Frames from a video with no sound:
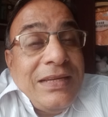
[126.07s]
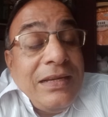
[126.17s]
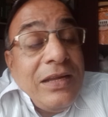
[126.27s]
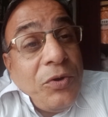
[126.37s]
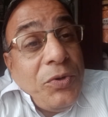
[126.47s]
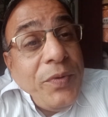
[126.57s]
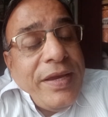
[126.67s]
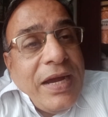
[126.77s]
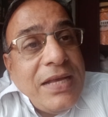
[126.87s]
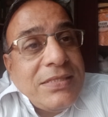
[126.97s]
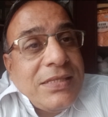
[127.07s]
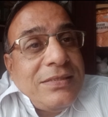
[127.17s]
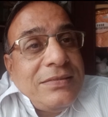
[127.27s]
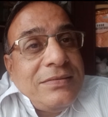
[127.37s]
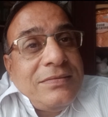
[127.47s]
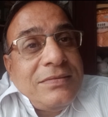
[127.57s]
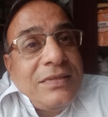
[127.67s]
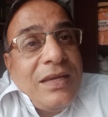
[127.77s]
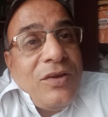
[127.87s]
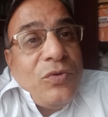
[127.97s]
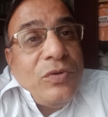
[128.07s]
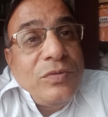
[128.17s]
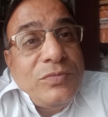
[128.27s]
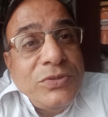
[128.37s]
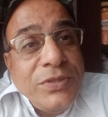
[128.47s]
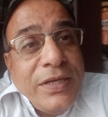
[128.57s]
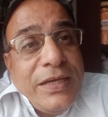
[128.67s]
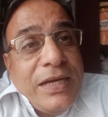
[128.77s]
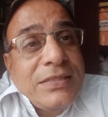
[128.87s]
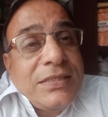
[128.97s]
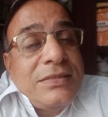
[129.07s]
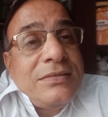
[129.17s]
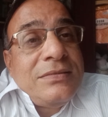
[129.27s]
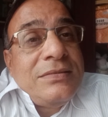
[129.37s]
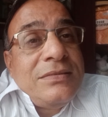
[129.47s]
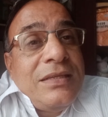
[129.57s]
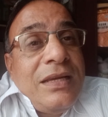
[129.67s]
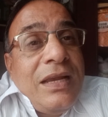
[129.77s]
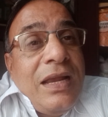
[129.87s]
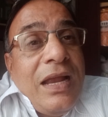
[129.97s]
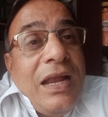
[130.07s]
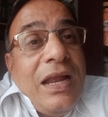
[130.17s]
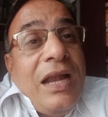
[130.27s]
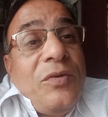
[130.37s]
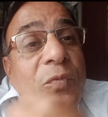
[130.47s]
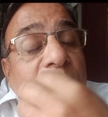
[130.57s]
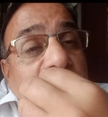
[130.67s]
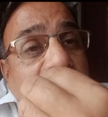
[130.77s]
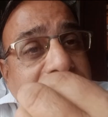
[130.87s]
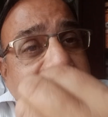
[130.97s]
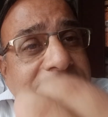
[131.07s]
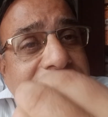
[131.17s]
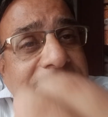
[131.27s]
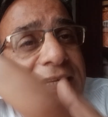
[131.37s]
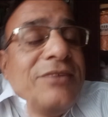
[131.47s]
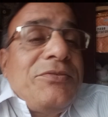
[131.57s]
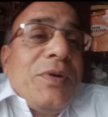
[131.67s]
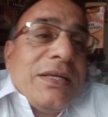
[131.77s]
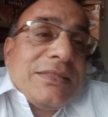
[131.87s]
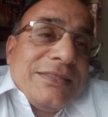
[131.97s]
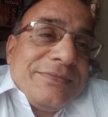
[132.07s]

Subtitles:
Now, how do I ask? Whom should I ask? And what is it that I have to ask?